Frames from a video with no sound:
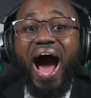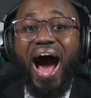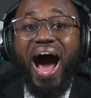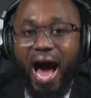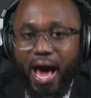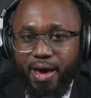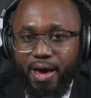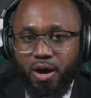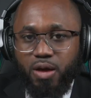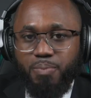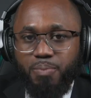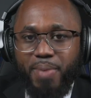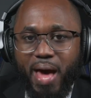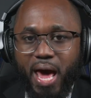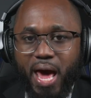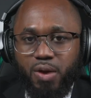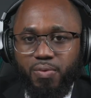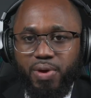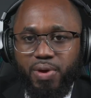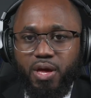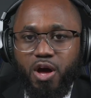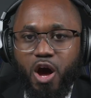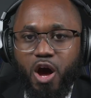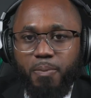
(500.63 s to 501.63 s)
ion
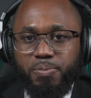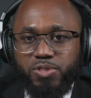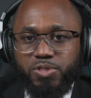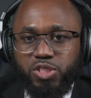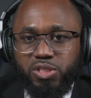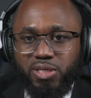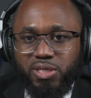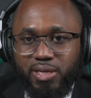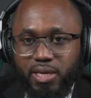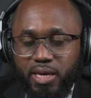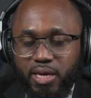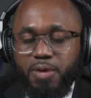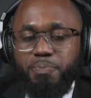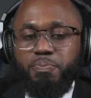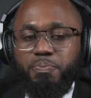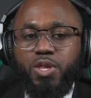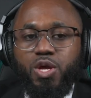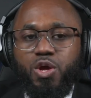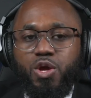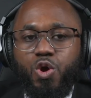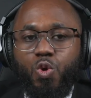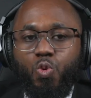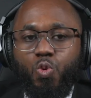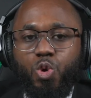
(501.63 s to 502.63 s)
battery, optionally,
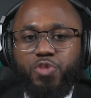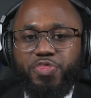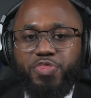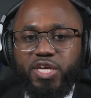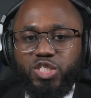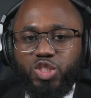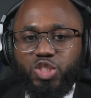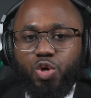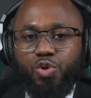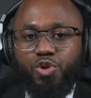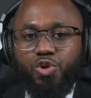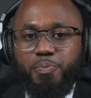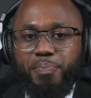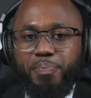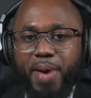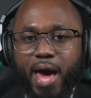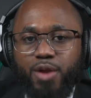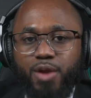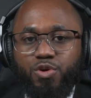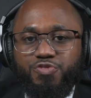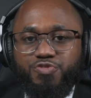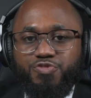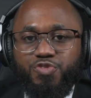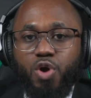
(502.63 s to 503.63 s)
with a solar
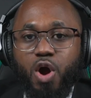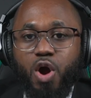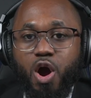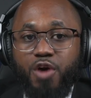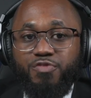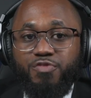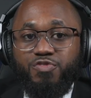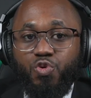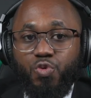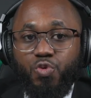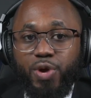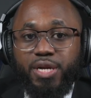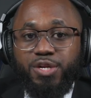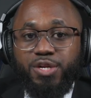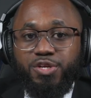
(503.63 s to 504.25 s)
panel for off-grid